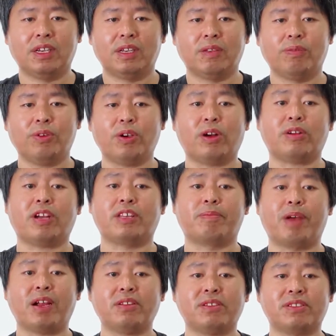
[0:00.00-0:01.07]
If your
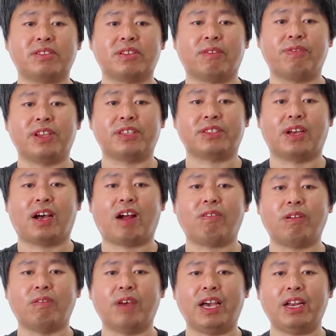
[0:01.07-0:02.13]
transparency surface
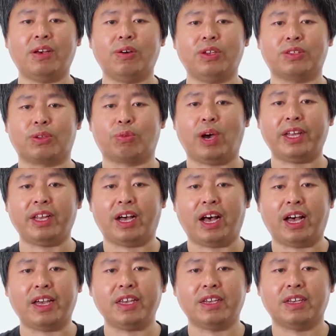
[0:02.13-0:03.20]
alpha value is quite
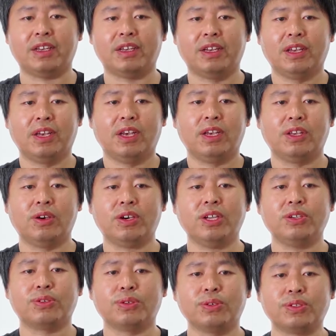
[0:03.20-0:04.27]
high, you
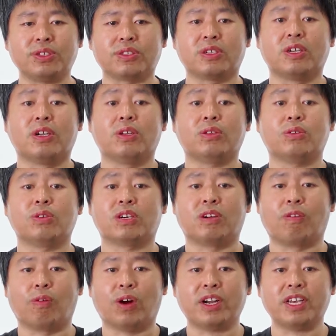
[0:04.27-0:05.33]
can choose to
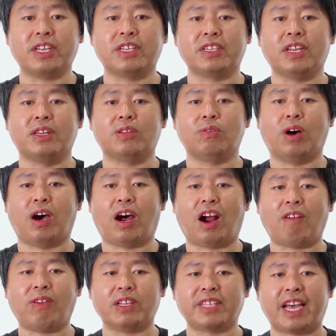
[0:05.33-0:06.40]
convert it into an
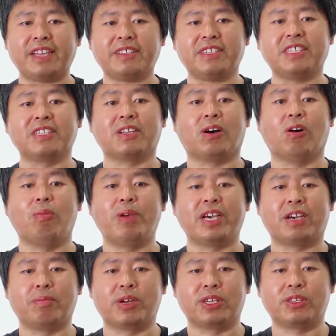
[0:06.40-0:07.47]
alpha-tested
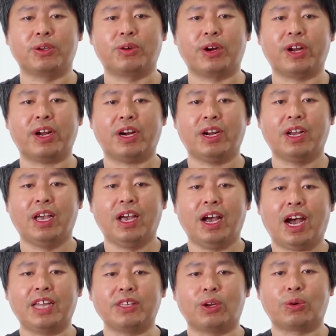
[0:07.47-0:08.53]
opaque material
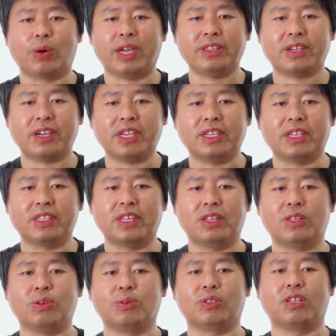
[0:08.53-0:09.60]
and render it
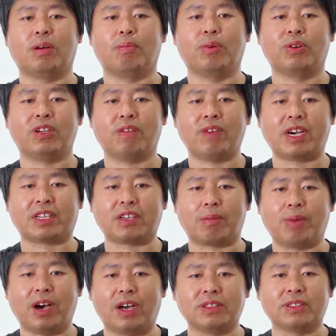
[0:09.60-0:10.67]
into the motion vector
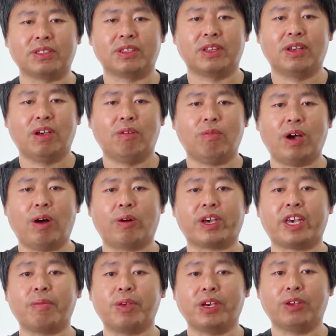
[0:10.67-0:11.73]
path, while
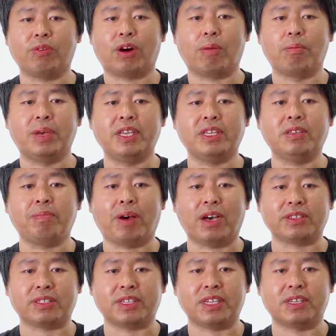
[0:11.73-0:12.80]
keeping your main
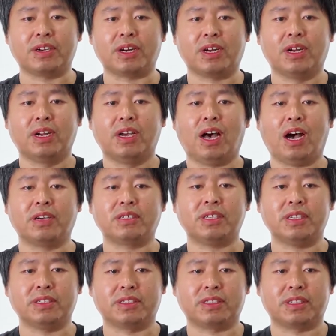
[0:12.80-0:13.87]
path shader
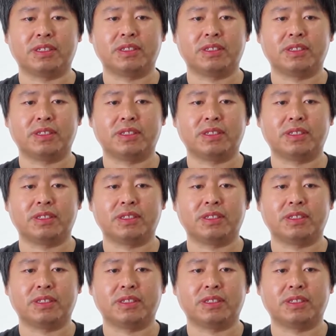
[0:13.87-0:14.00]
unchanged.